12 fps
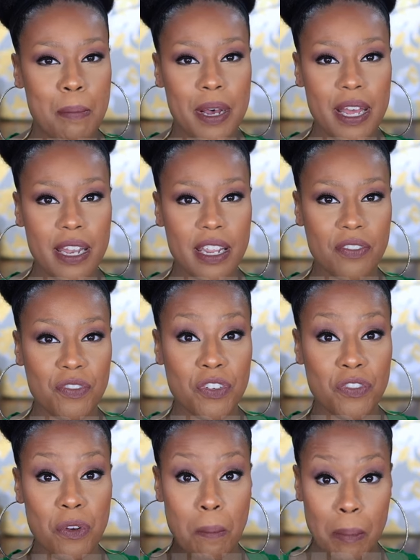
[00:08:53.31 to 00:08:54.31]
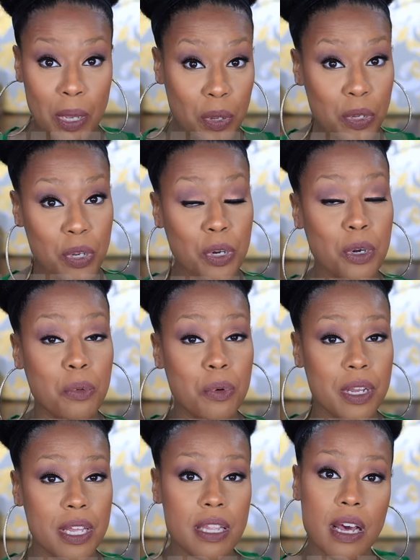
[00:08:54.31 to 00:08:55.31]
But if you're familiar
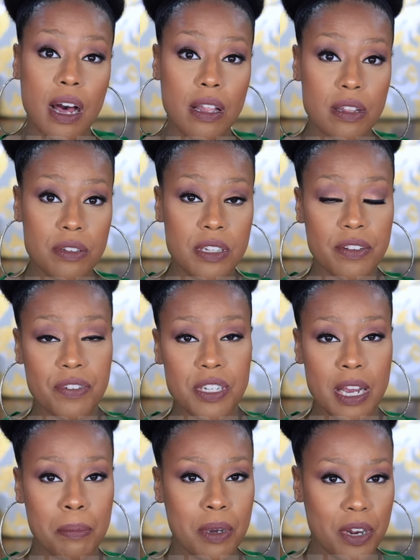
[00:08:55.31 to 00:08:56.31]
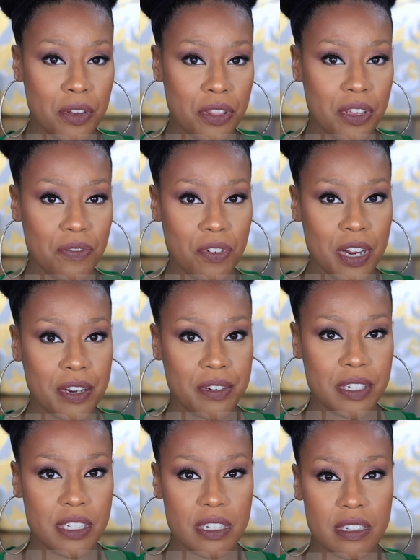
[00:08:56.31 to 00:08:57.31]
with all those different type of earthy
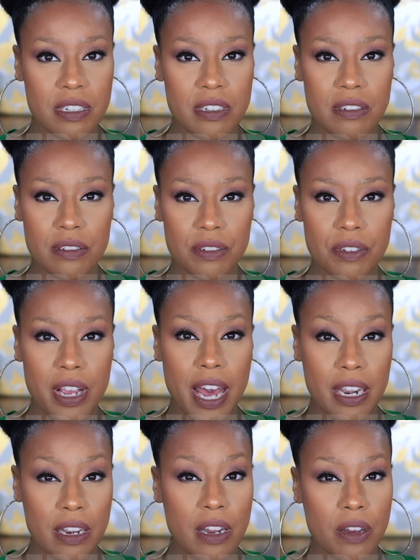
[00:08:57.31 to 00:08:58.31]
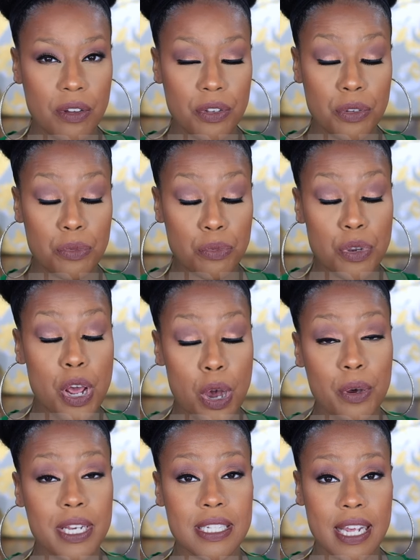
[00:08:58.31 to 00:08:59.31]
fragrances, you kind of know, you
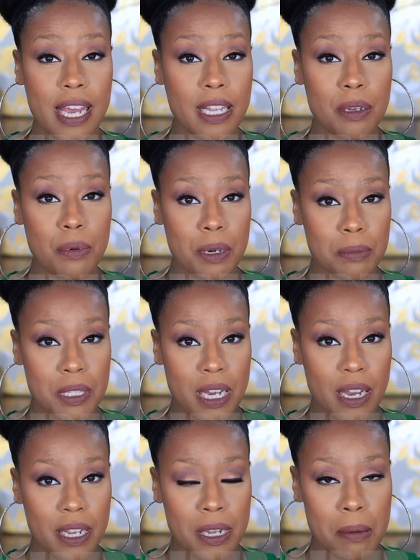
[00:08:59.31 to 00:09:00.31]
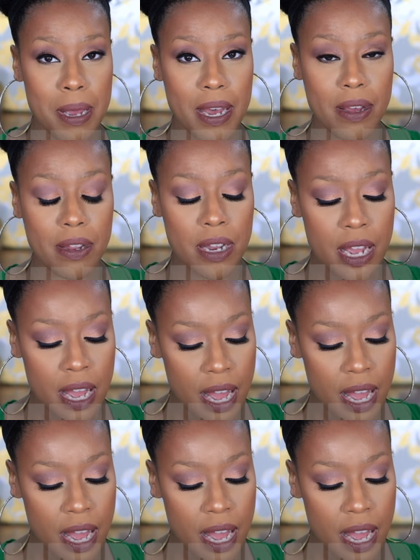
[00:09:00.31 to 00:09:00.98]
know exactly what I'm talking about.